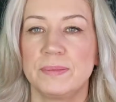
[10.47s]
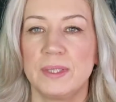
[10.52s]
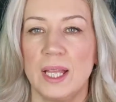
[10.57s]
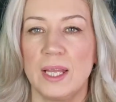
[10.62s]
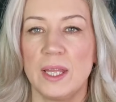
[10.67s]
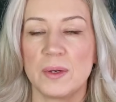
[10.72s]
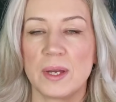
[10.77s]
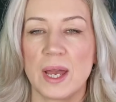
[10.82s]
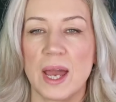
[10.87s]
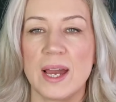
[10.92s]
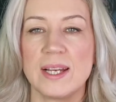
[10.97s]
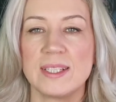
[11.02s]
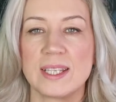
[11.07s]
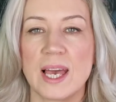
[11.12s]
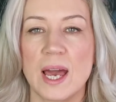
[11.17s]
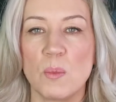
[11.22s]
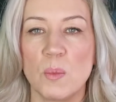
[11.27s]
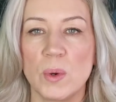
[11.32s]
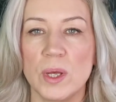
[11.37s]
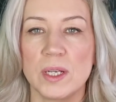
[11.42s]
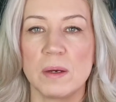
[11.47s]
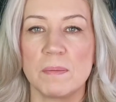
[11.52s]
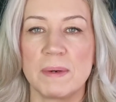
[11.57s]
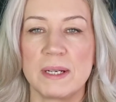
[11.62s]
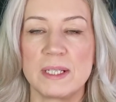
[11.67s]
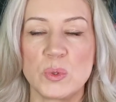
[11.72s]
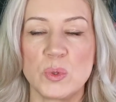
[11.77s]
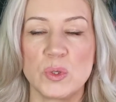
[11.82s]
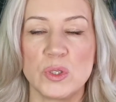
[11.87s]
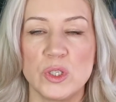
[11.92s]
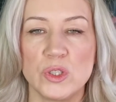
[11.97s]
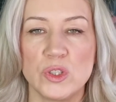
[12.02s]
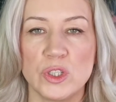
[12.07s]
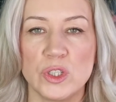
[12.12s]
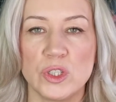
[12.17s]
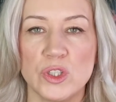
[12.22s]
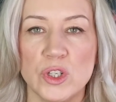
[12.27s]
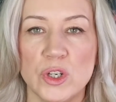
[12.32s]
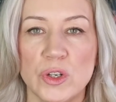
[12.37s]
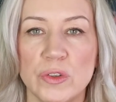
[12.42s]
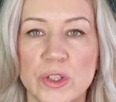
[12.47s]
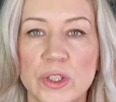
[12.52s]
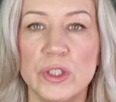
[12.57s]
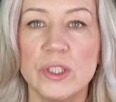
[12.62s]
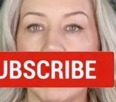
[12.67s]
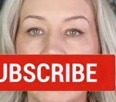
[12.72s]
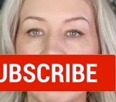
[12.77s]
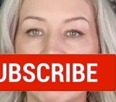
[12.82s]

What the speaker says: Hello guys, and welcome back to a new tutorial.